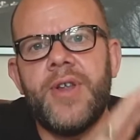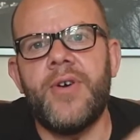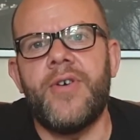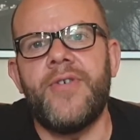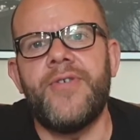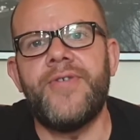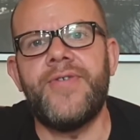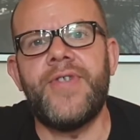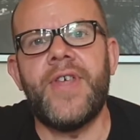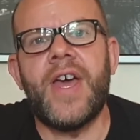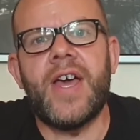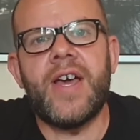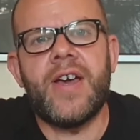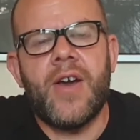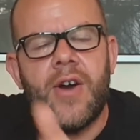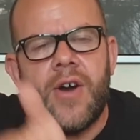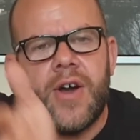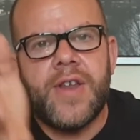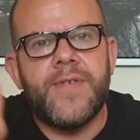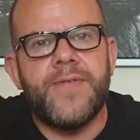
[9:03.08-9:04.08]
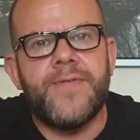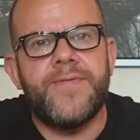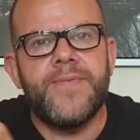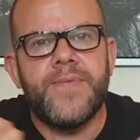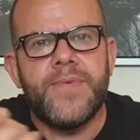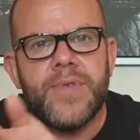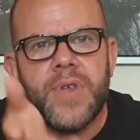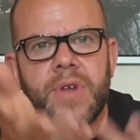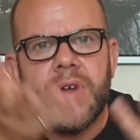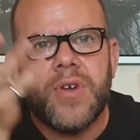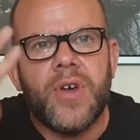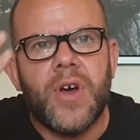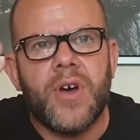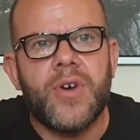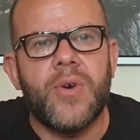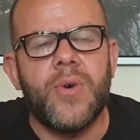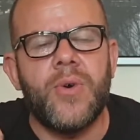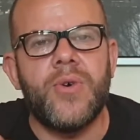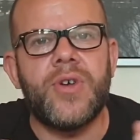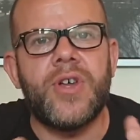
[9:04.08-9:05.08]
off. That kind of
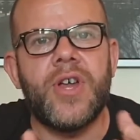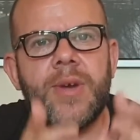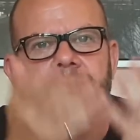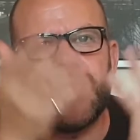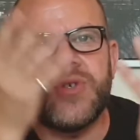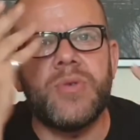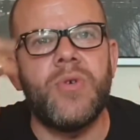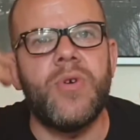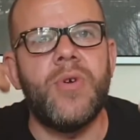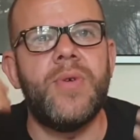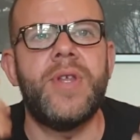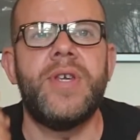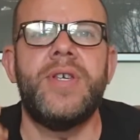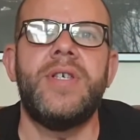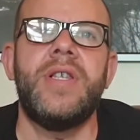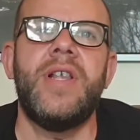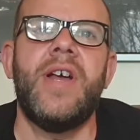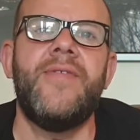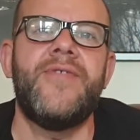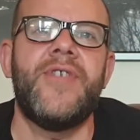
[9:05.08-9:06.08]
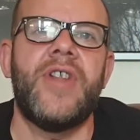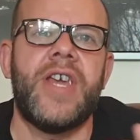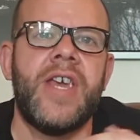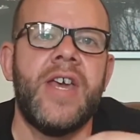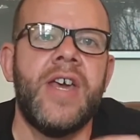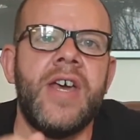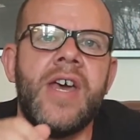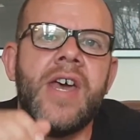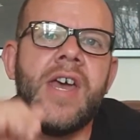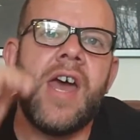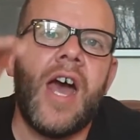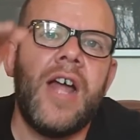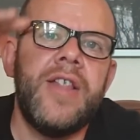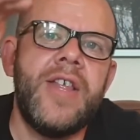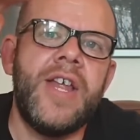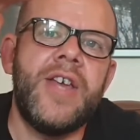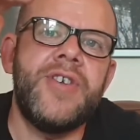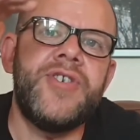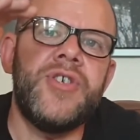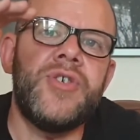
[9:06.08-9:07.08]
accord comes through and it's lovely. And
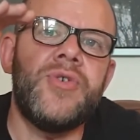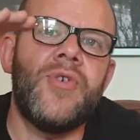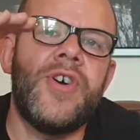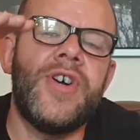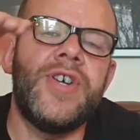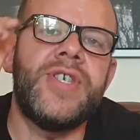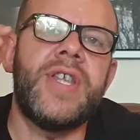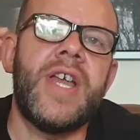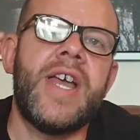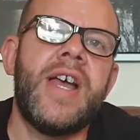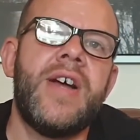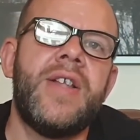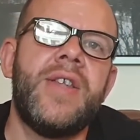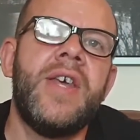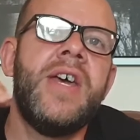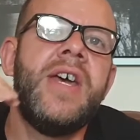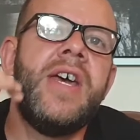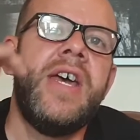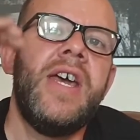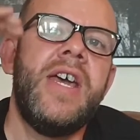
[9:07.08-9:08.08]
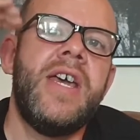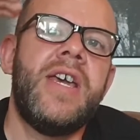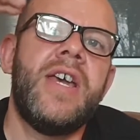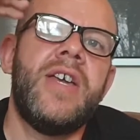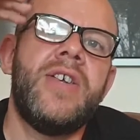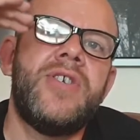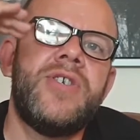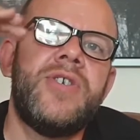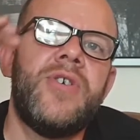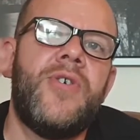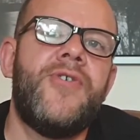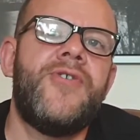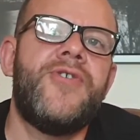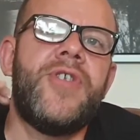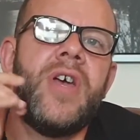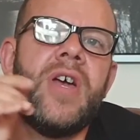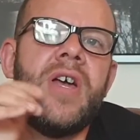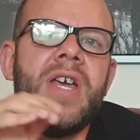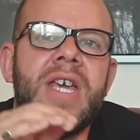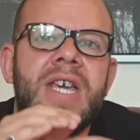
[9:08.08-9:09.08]
then as it dries down, it gets
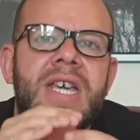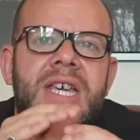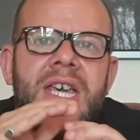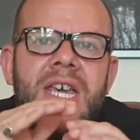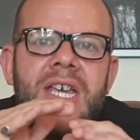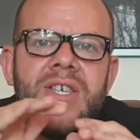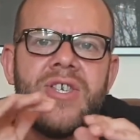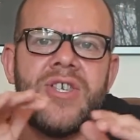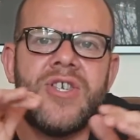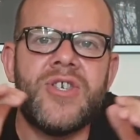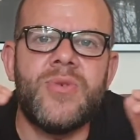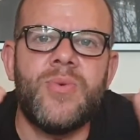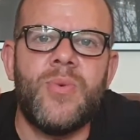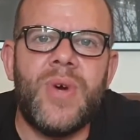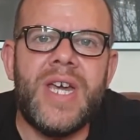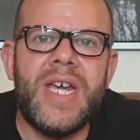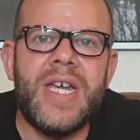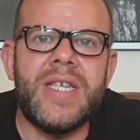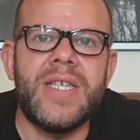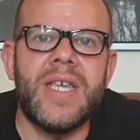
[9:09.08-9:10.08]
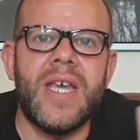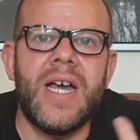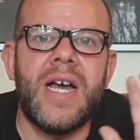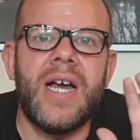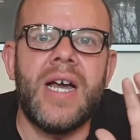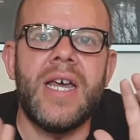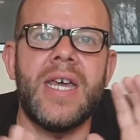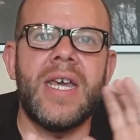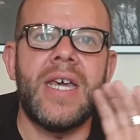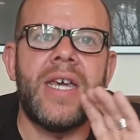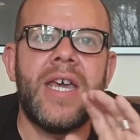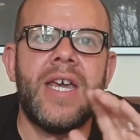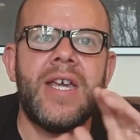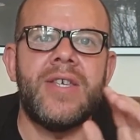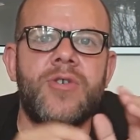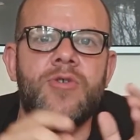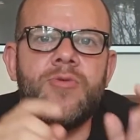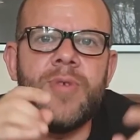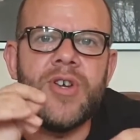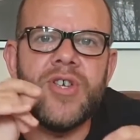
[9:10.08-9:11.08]
softer, it gets sweeter, it
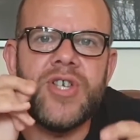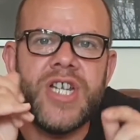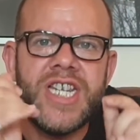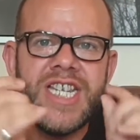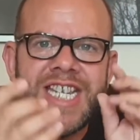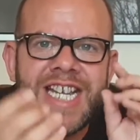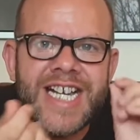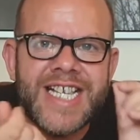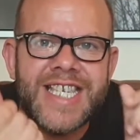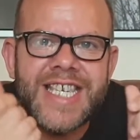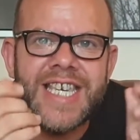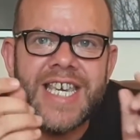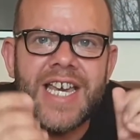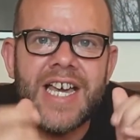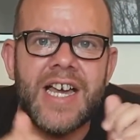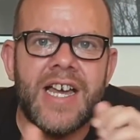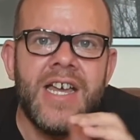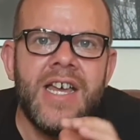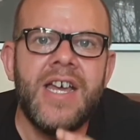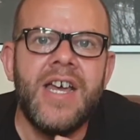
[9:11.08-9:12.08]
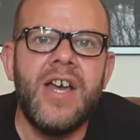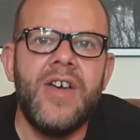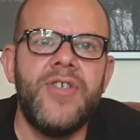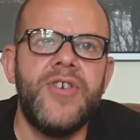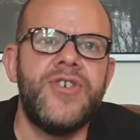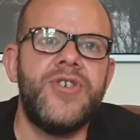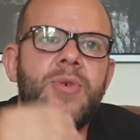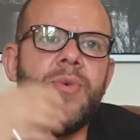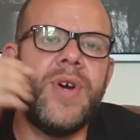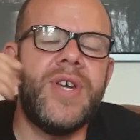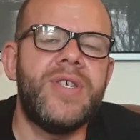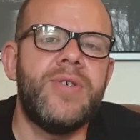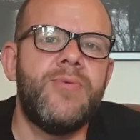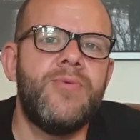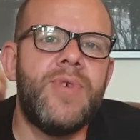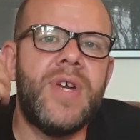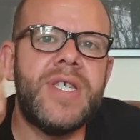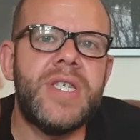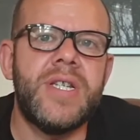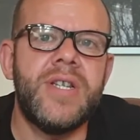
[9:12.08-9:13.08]
gets almost nuttier. There's always a
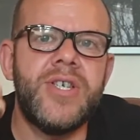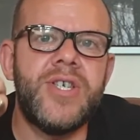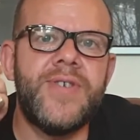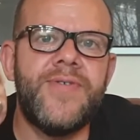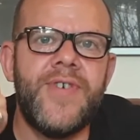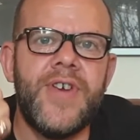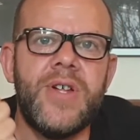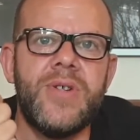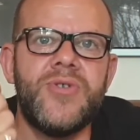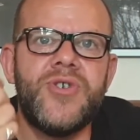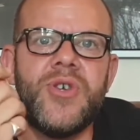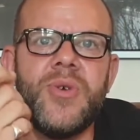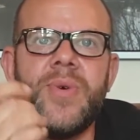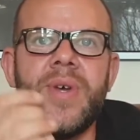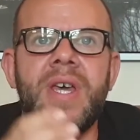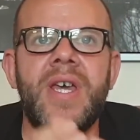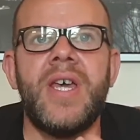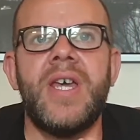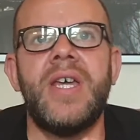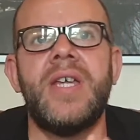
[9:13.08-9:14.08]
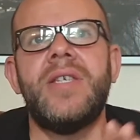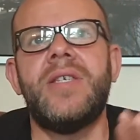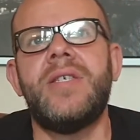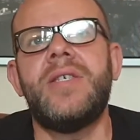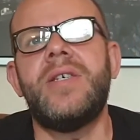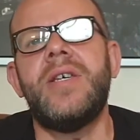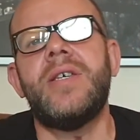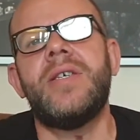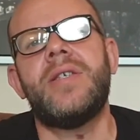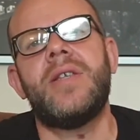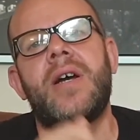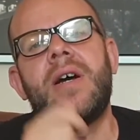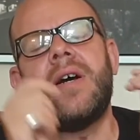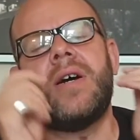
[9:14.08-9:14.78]
resinous feel to it. It's just,